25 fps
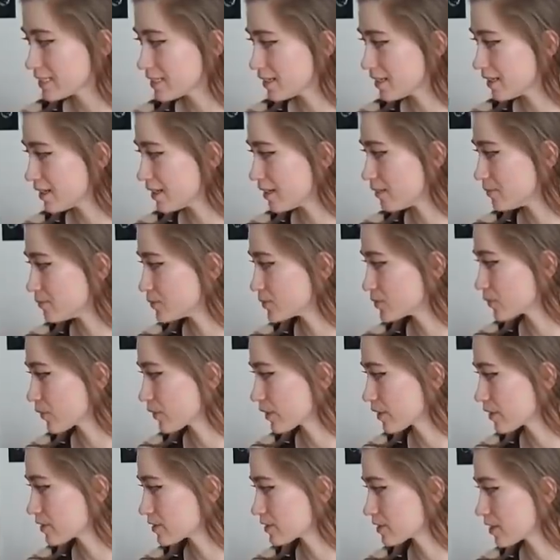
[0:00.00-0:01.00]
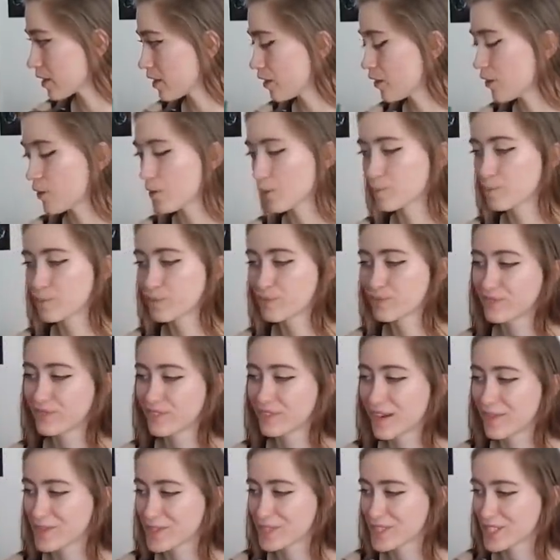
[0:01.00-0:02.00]
Um, Doyers, oh, pff,
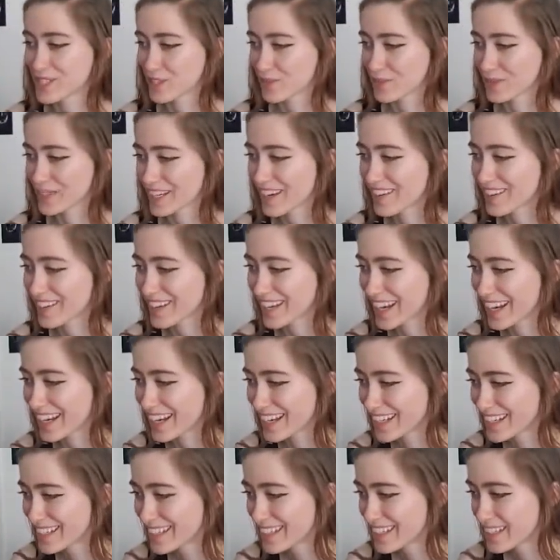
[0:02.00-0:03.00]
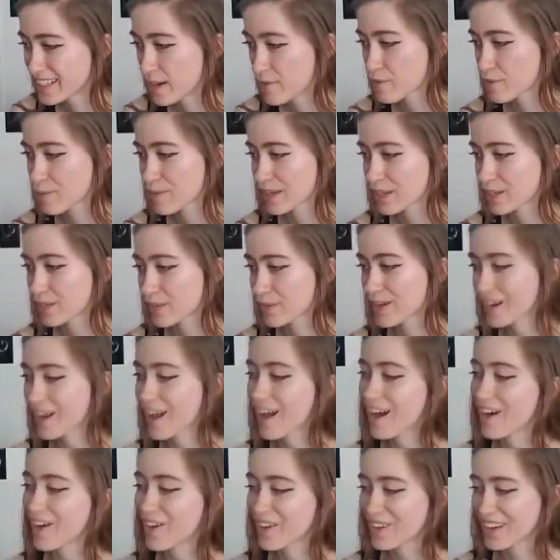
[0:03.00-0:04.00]
I'm stupid. Okay. I'm from Inglewood.
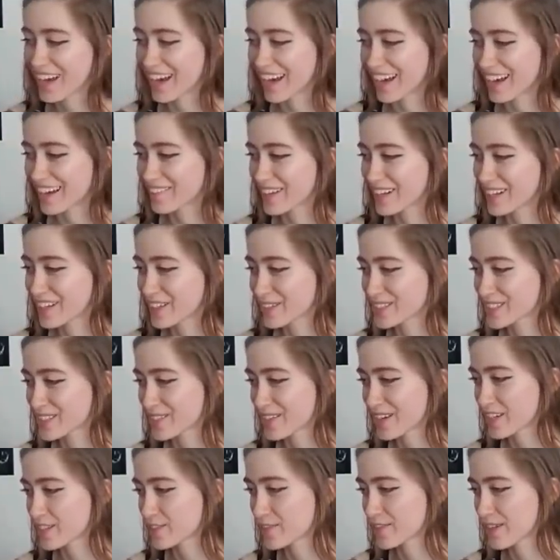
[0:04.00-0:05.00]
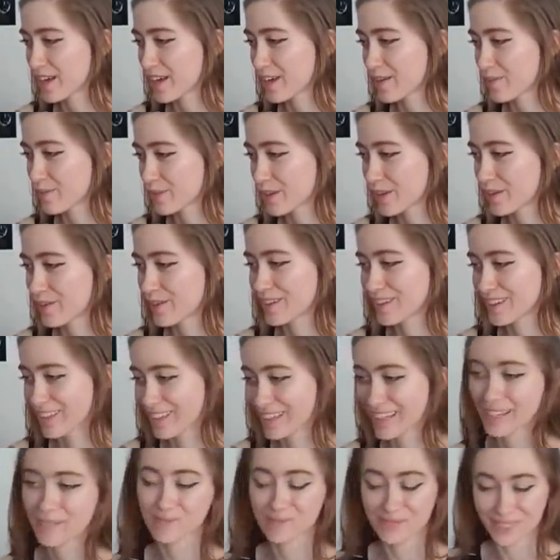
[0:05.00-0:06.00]
Oh, okay. My uncle's a Raiders fan when they were in
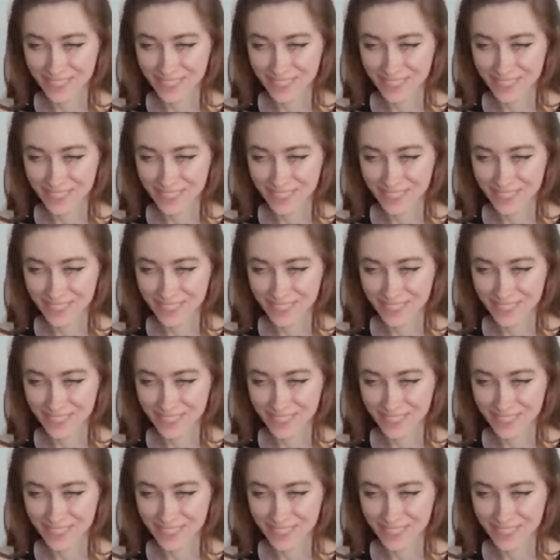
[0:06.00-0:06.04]
LA.